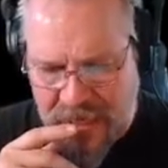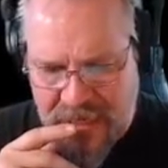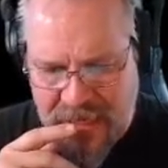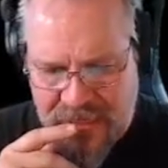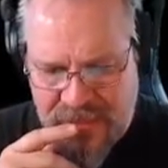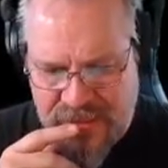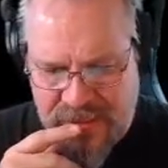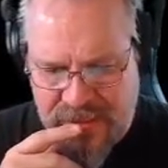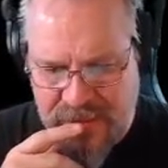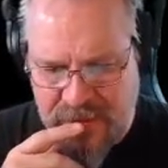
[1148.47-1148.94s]

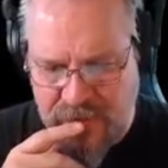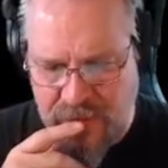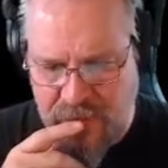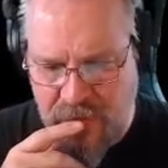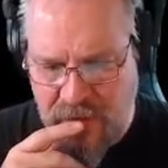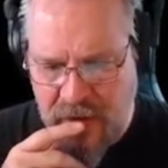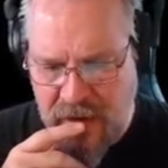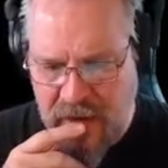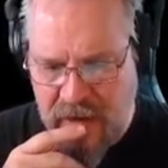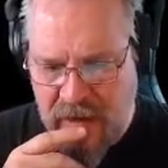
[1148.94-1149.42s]
into
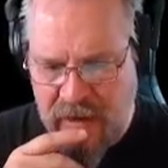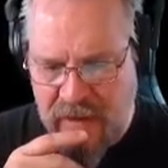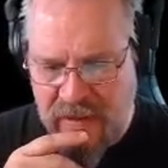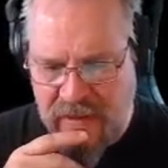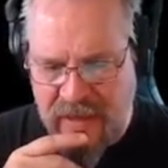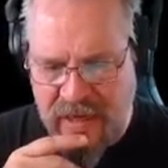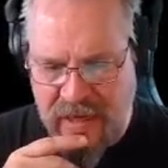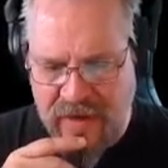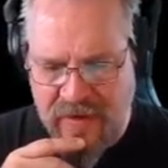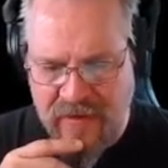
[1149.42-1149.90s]

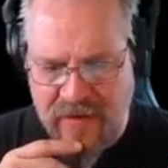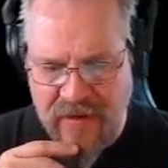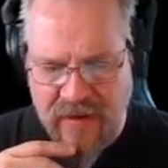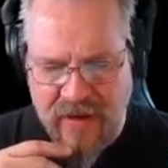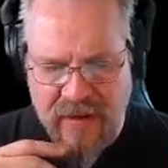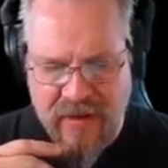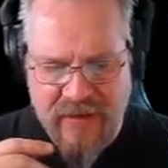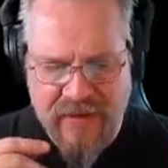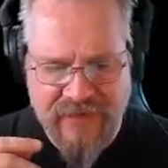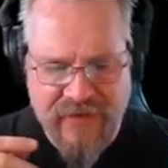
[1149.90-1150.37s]
the
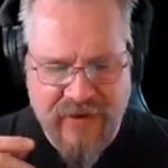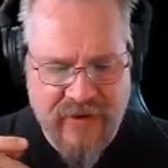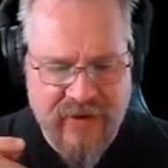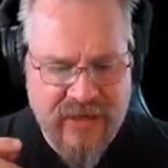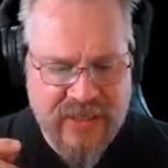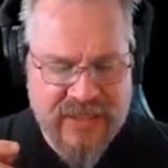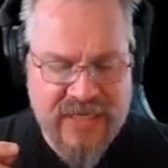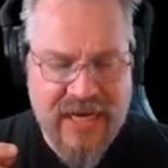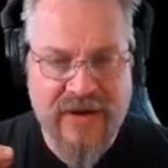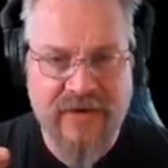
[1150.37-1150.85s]

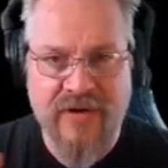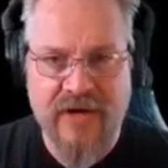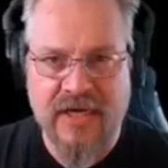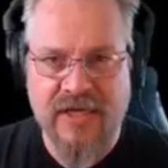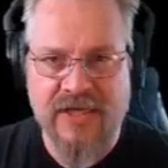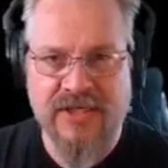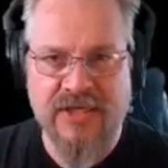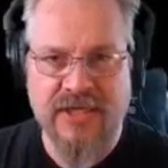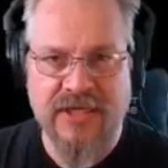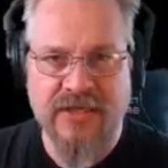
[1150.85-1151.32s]
various
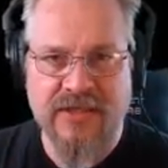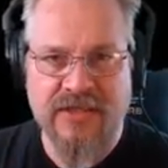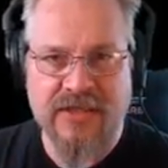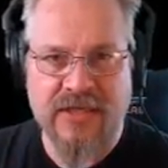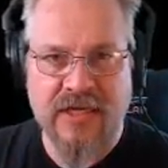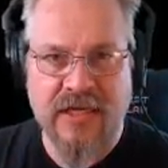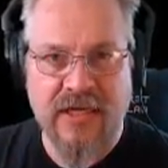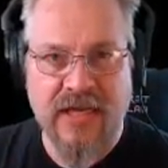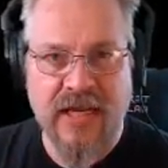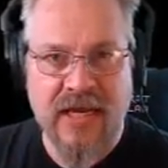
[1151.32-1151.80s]
heritages
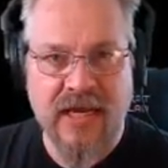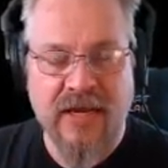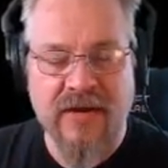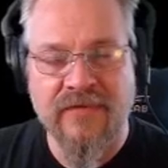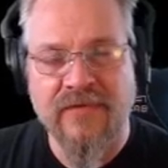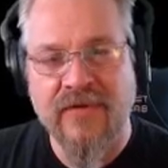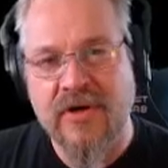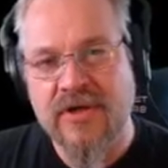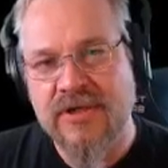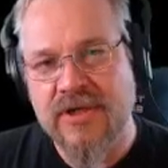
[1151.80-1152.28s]
in a
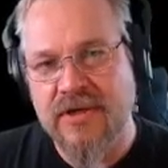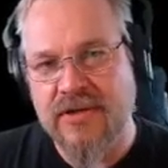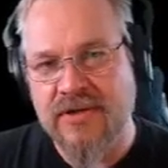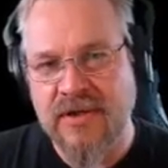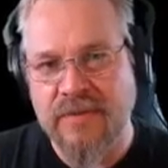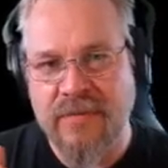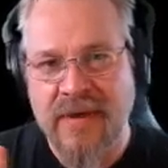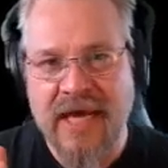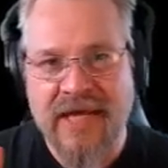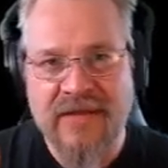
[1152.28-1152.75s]
conversion
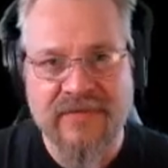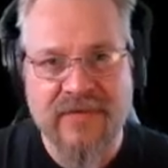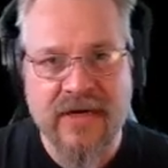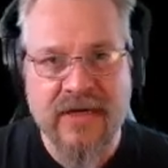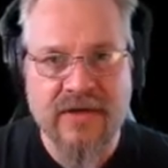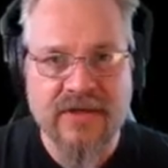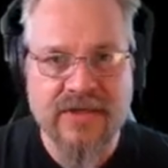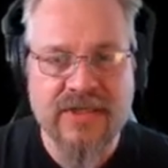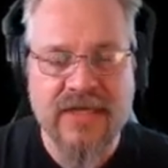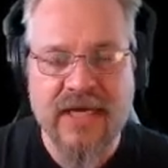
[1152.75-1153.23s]
to
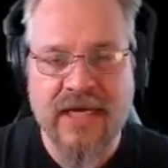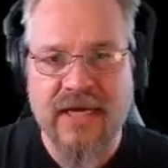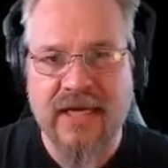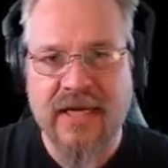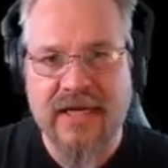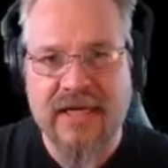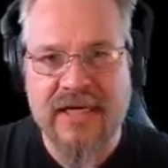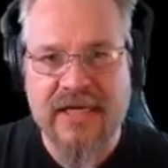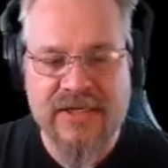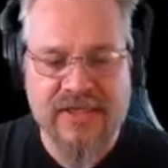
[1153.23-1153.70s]
Pathfinder 2nd
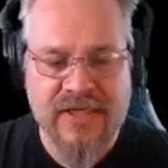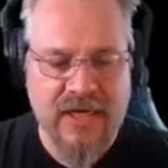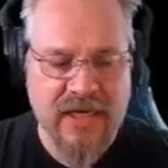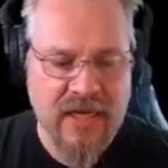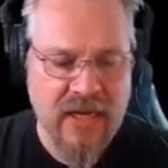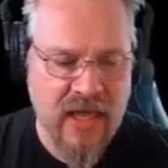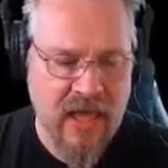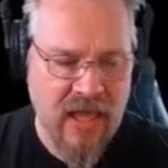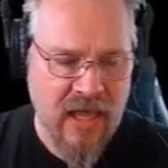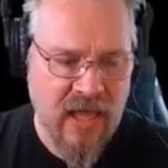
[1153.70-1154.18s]

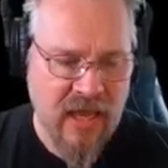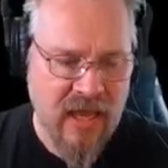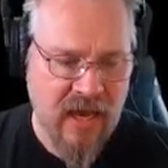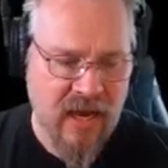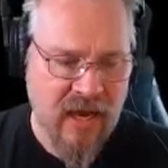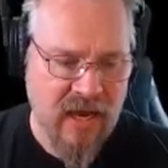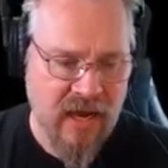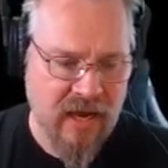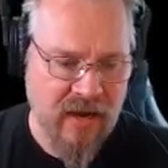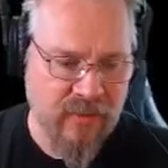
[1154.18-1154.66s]
Edition,
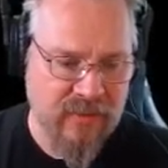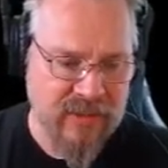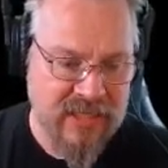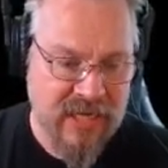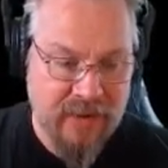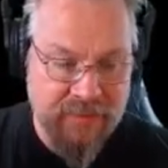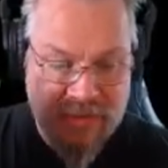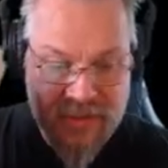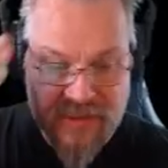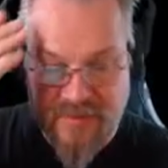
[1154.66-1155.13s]
which
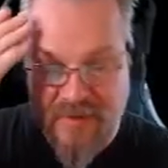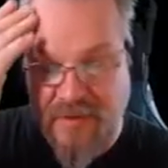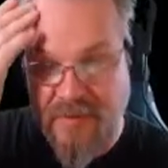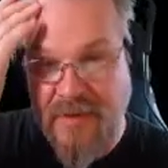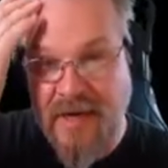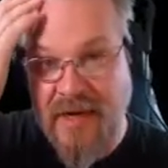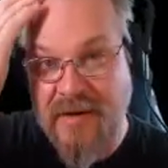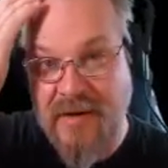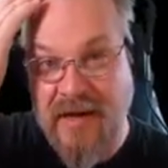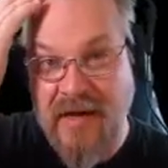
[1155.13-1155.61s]
happens to be
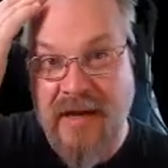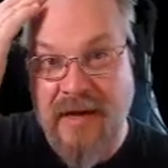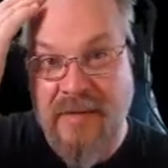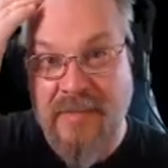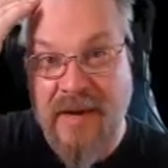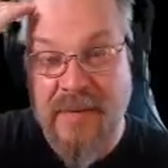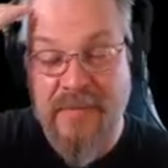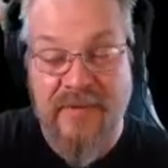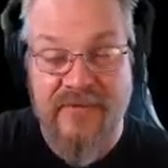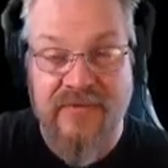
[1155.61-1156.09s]
my
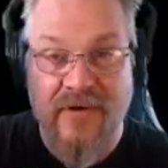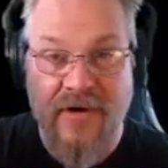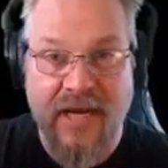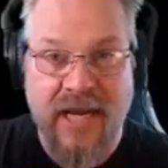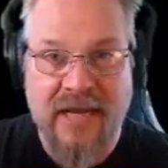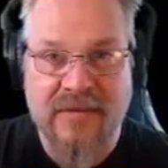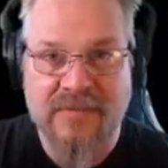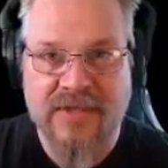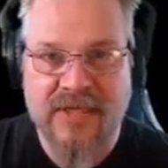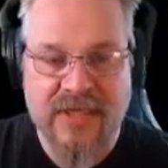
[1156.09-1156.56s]
preferred
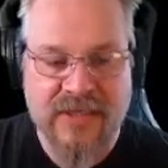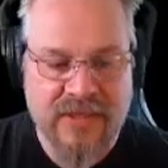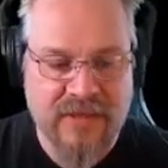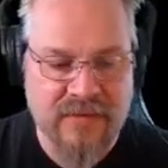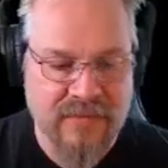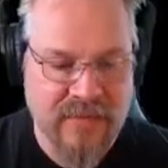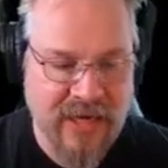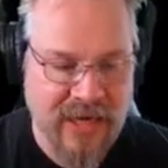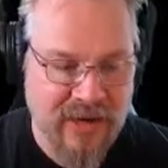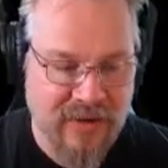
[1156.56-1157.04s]
game system,
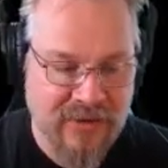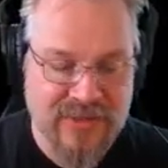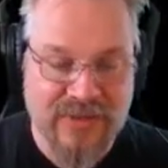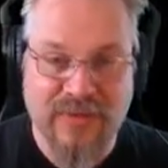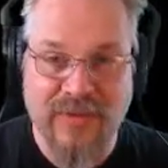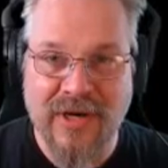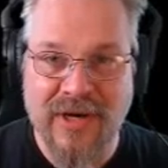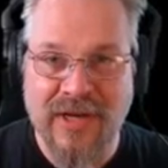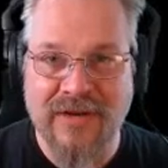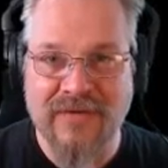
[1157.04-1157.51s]
but I also
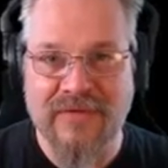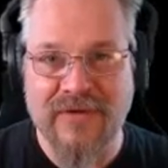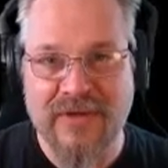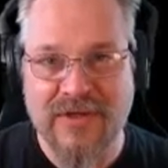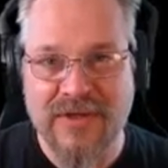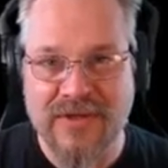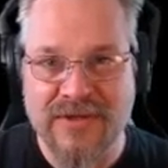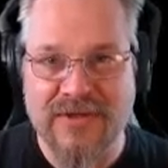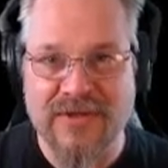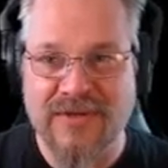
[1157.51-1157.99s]
want to convert
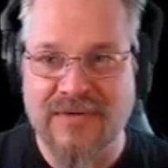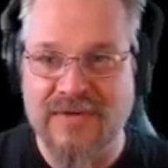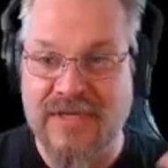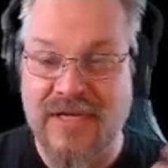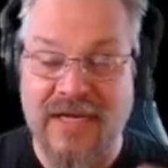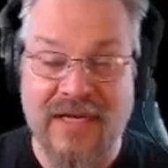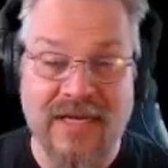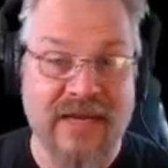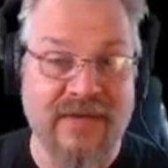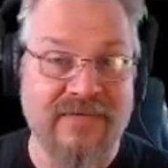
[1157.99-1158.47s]
this to
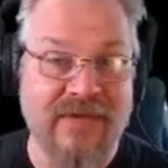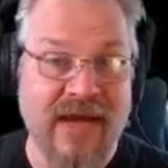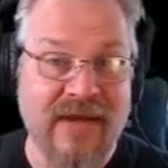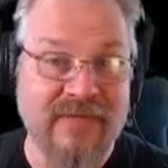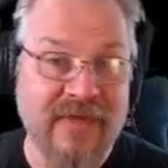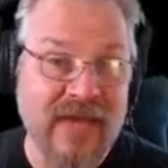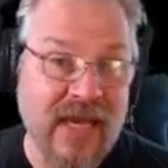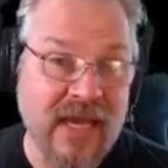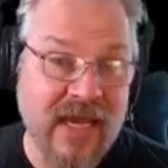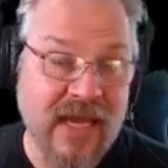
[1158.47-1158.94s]
D&D
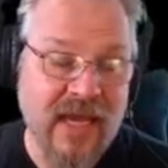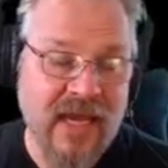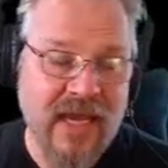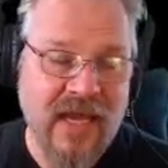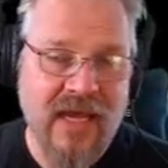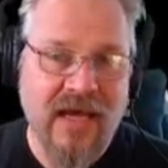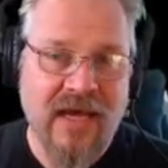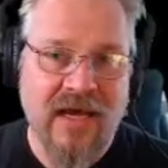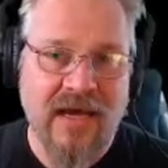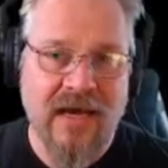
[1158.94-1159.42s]
5e.
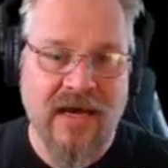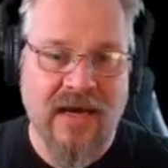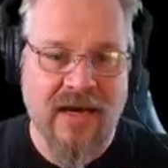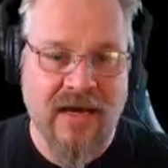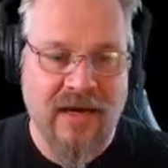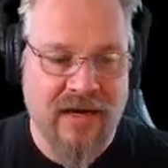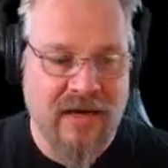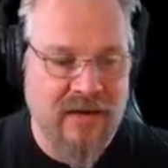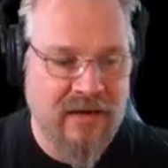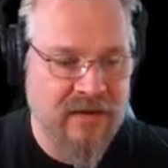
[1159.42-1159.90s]

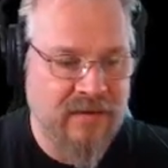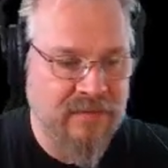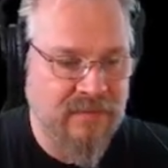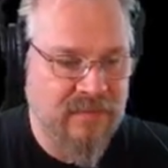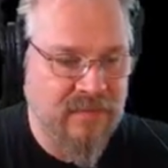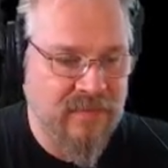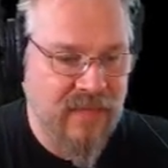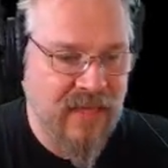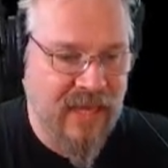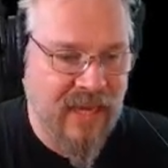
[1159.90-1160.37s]

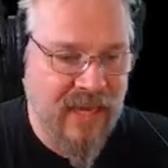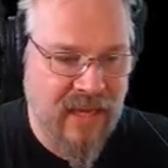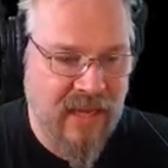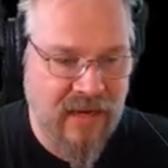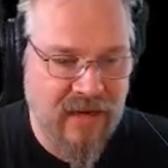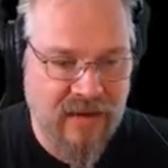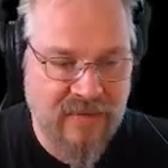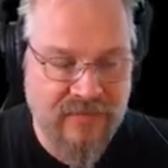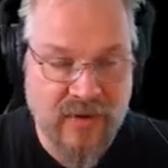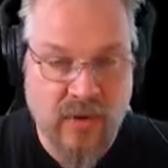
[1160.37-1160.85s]

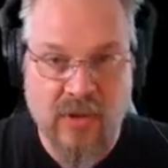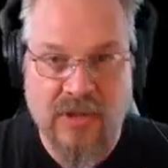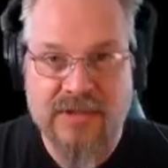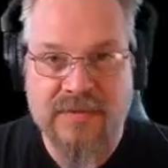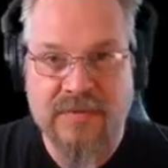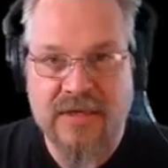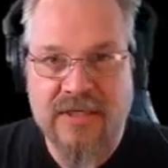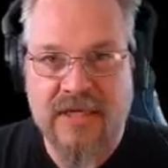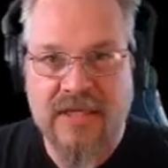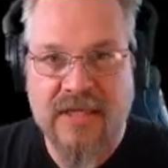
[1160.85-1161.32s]
And of course,
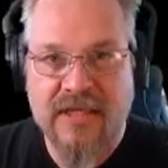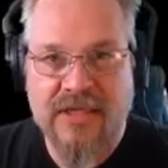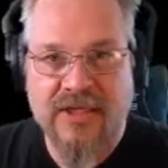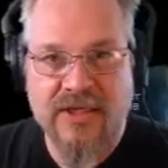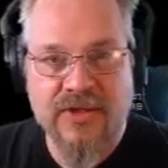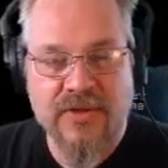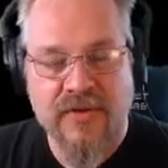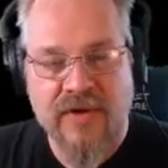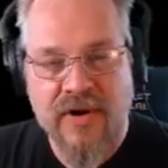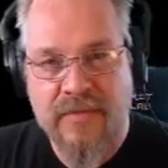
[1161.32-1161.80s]
much of this
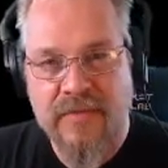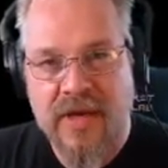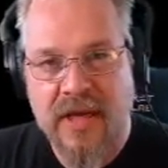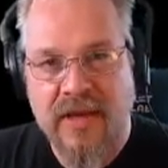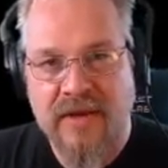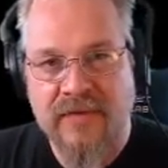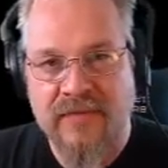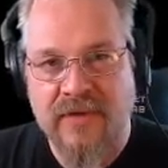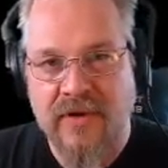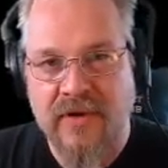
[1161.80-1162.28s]
has already been
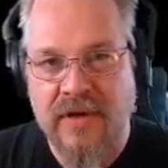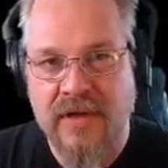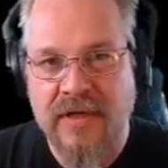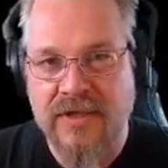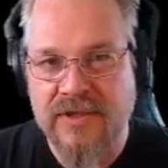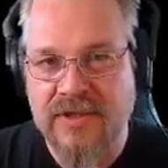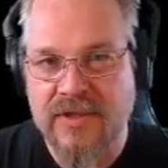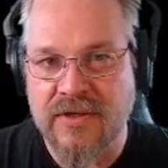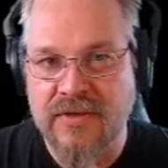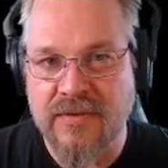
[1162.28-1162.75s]
converted
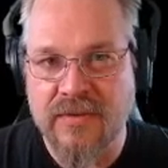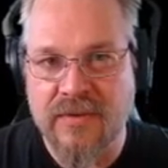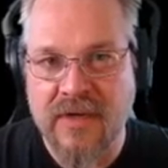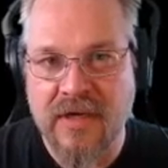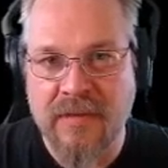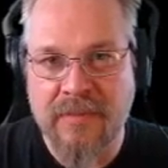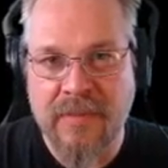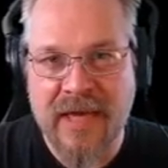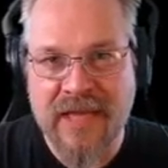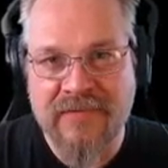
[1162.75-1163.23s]
into
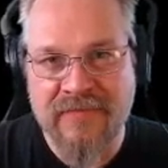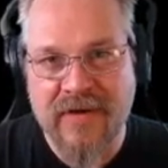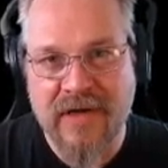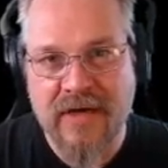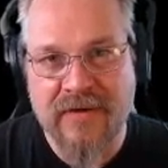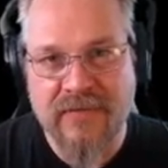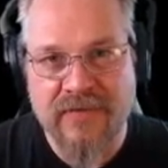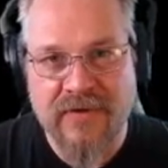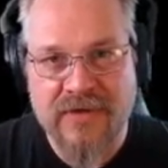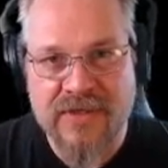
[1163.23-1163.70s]

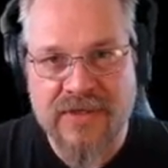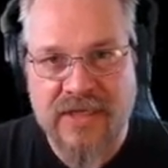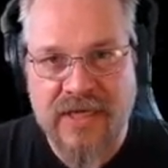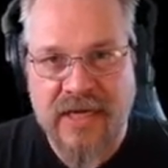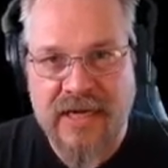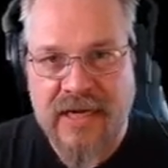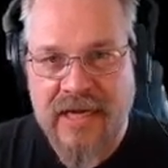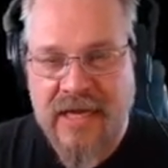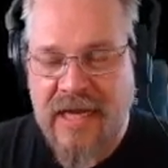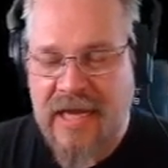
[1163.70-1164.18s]
Pathfinder 1st Ed.